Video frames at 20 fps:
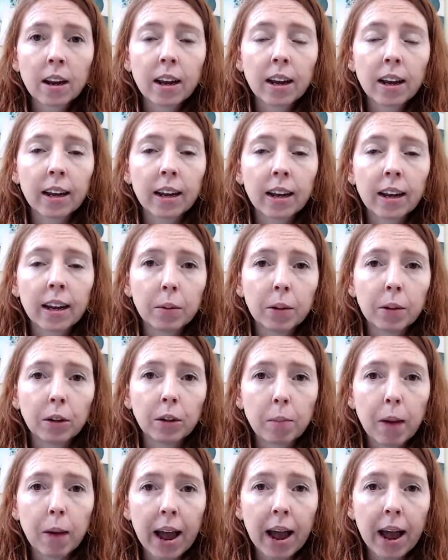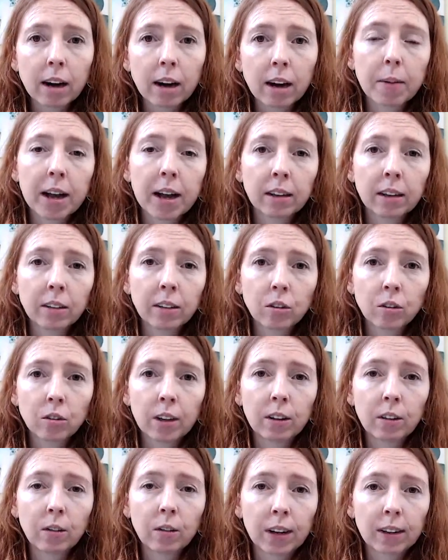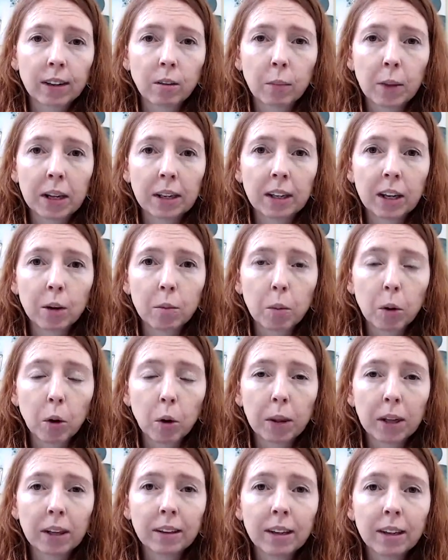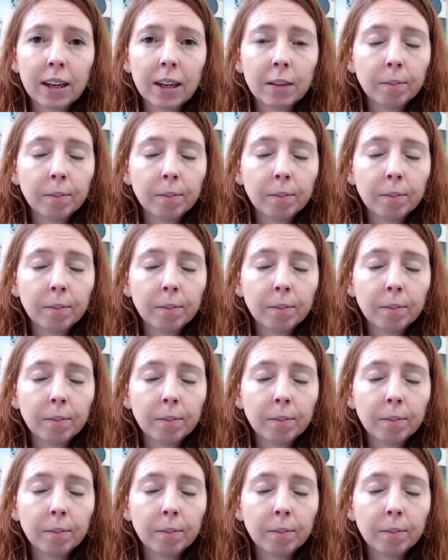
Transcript: and build back balance, strength, flexibility, and mobility,